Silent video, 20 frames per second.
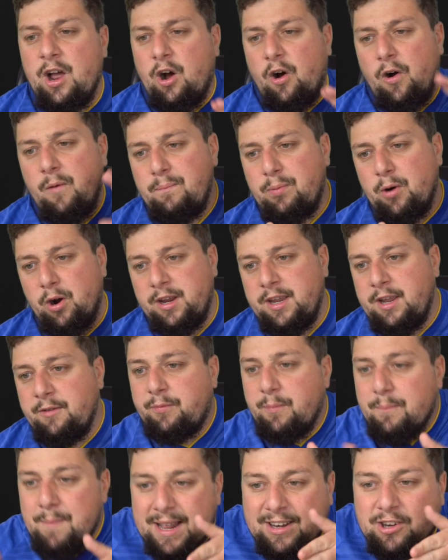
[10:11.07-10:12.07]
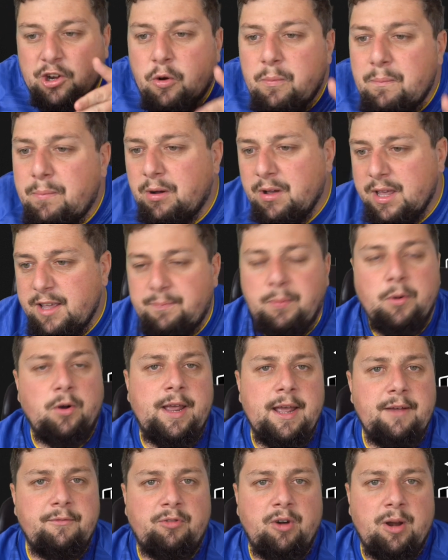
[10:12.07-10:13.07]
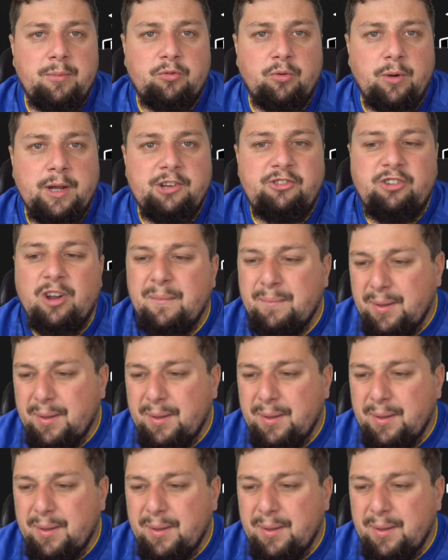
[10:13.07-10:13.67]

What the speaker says: Umbro, you've made an unbelievable kit for Ipswich.